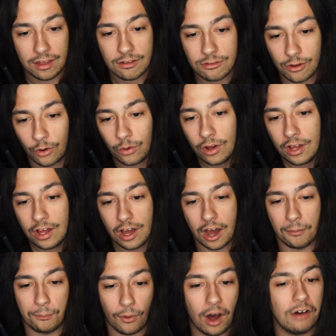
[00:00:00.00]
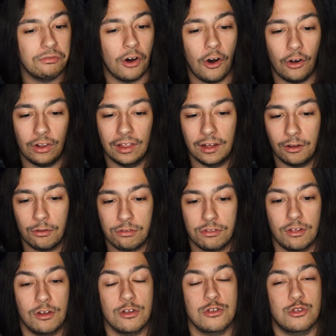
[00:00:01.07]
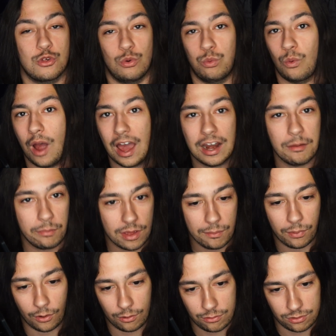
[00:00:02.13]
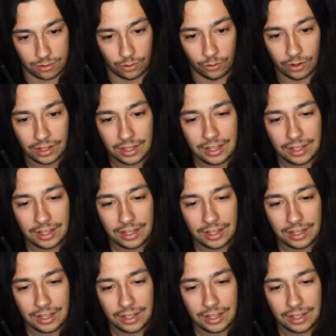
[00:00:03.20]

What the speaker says: So above all else, try to be personal.